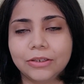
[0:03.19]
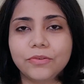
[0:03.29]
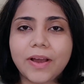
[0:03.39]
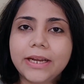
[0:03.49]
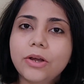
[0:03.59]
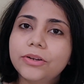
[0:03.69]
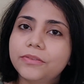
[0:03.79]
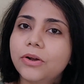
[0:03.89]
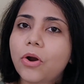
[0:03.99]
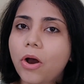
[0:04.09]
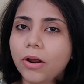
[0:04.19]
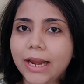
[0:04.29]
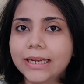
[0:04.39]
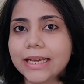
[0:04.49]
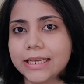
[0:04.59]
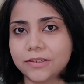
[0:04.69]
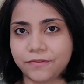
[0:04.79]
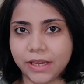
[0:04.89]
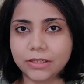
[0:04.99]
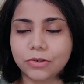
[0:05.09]
To find out if the clock rate is
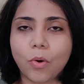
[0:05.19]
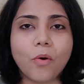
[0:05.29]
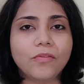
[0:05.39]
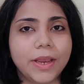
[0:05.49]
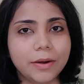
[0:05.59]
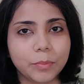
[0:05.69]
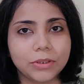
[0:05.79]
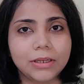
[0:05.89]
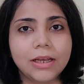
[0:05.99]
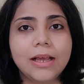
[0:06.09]
fixed or variable,